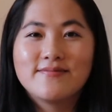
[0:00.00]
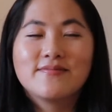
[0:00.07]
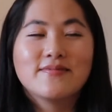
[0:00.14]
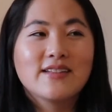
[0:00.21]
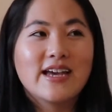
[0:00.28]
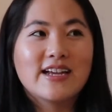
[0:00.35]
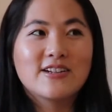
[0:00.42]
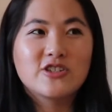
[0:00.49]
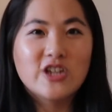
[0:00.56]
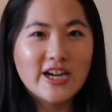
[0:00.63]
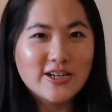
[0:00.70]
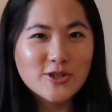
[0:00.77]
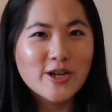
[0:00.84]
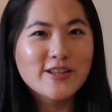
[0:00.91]
like
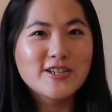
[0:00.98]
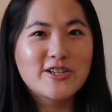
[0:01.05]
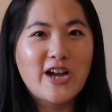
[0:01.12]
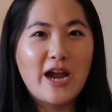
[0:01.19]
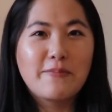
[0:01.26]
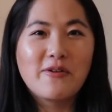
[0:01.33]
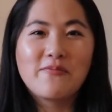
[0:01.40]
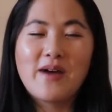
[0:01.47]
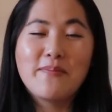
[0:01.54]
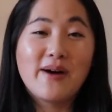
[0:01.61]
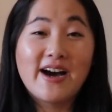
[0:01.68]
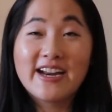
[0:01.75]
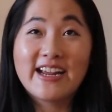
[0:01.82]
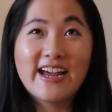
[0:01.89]
changing the shape of my
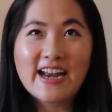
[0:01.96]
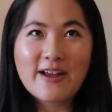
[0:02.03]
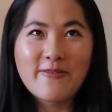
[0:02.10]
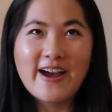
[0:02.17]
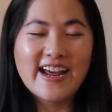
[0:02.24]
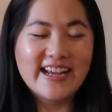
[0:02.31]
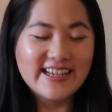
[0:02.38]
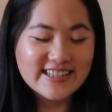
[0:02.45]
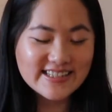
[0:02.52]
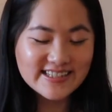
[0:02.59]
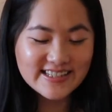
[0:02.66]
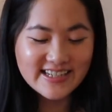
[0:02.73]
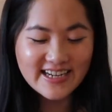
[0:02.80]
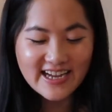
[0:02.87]
body
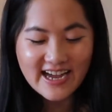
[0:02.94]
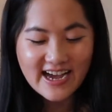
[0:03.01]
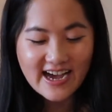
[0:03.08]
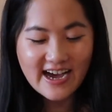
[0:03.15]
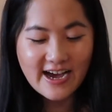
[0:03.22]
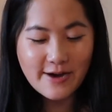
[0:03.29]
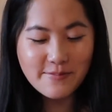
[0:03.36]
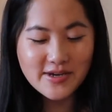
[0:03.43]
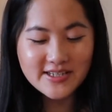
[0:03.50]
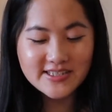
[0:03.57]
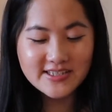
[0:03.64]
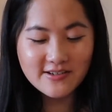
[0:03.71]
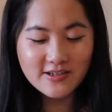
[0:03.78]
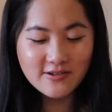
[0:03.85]
anyways.
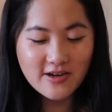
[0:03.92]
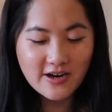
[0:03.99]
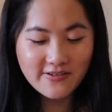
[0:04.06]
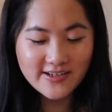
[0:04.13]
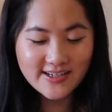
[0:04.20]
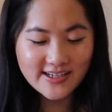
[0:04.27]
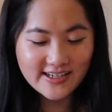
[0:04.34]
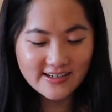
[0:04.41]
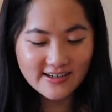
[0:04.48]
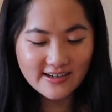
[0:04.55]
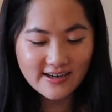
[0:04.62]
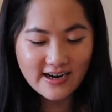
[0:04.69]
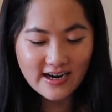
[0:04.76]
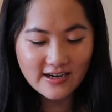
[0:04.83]
So you go in
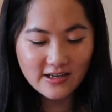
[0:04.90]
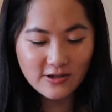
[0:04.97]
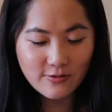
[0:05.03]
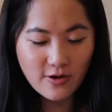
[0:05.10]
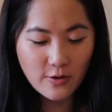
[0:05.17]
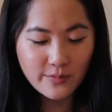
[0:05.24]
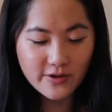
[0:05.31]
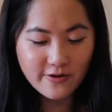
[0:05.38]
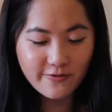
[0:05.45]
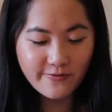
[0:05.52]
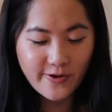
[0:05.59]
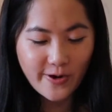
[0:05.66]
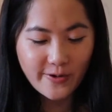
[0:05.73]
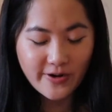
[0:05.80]
here and you open a
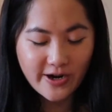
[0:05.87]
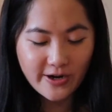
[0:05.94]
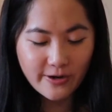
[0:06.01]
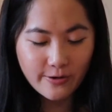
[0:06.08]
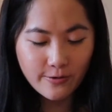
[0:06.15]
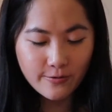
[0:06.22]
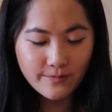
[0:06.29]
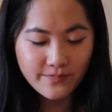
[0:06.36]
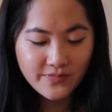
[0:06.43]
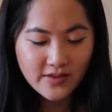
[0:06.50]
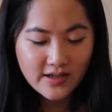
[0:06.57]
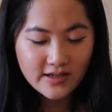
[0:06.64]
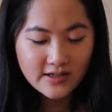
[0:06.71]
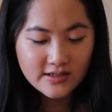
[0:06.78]
photo.
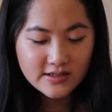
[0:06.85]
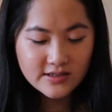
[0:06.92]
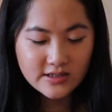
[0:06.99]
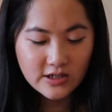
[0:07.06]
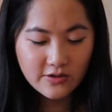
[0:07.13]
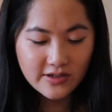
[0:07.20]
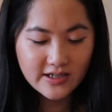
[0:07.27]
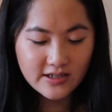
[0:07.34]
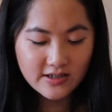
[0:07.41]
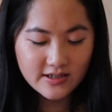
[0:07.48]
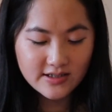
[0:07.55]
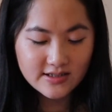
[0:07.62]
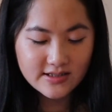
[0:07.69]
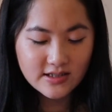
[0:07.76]
So here
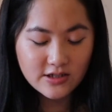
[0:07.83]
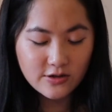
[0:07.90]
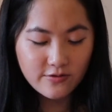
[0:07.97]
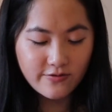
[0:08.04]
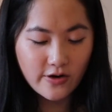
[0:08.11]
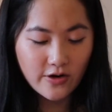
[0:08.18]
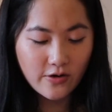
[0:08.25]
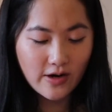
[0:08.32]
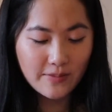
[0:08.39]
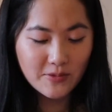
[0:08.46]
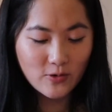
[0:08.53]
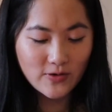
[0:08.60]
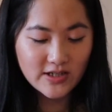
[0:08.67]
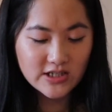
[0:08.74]
is the new photo I'm
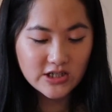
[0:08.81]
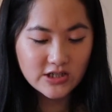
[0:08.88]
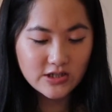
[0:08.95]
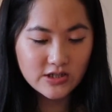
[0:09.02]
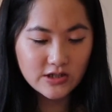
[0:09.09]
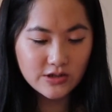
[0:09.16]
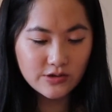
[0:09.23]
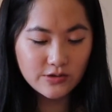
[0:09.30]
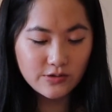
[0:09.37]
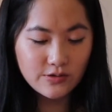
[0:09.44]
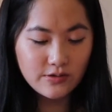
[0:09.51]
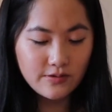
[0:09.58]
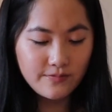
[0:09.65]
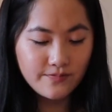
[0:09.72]
going to
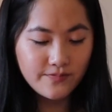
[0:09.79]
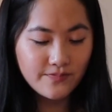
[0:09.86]
do.